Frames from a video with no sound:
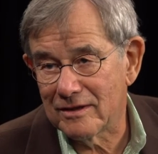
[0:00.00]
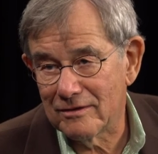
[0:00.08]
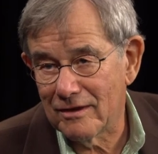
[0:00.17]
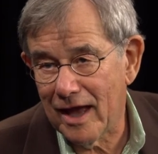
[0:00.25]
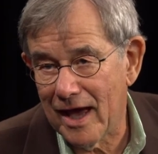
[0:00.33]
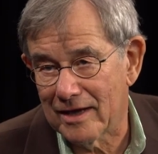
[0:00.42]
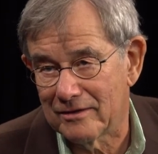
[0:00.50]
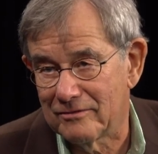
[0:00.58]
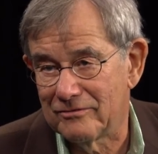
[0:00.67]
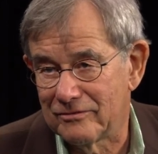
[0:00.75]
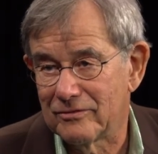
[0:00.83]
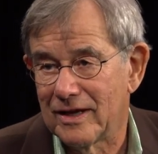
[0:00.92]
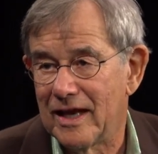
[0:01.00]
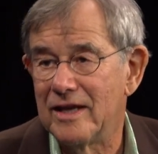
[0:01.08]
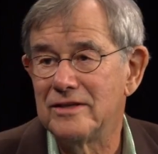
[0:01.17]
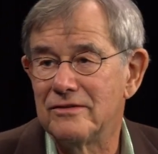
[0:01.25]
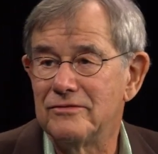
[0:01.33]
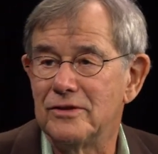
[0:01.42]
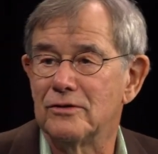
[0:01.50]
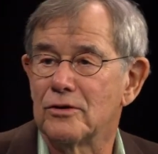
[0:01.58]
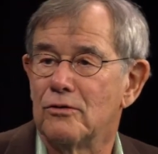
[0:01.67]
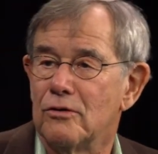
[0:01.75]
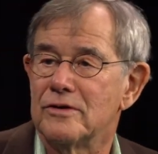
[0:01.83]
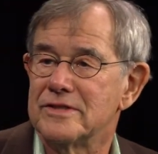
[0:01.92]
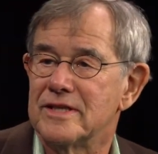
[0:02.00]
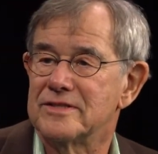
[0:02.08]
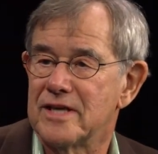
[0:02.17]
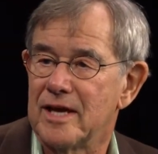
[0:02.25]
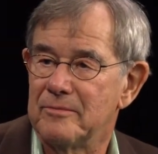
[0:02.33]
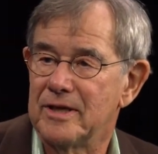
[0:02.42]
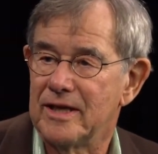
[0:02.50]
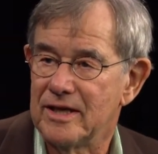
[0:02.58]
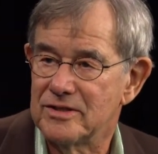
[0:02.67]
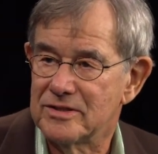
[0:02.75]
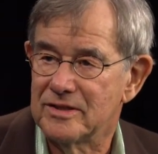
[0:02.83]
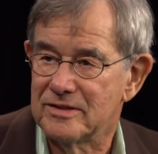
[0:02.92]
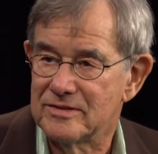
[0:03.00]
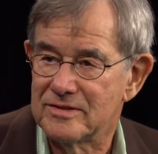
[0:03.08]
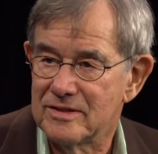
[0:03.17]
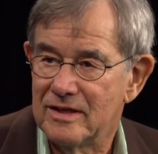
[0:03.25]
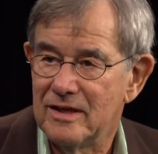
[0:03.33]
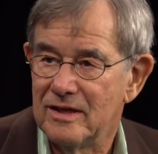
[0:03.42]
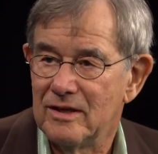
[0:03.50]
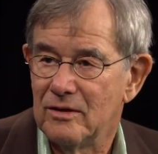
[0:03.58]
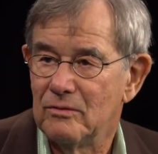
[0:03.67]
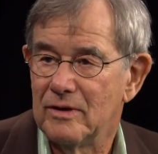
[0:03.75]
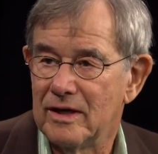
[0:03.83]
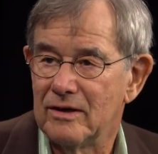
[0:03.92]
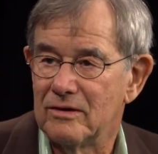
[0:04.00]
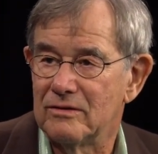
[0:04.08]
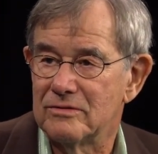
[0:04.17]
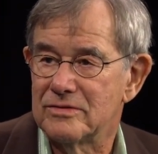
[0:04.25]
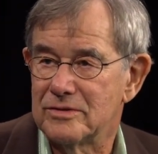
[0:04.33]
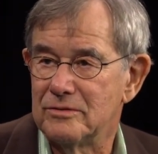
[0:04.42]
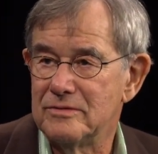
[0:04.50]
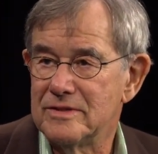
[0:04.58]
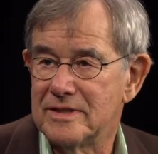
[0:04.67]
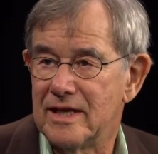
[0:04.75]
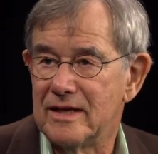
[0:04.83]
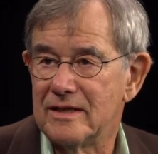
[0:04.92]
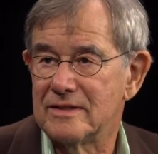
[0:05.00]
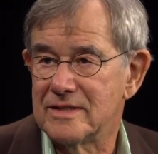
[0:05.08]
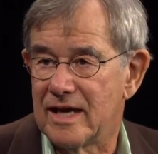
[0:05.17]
a lot of end-of-year course examinations where students take a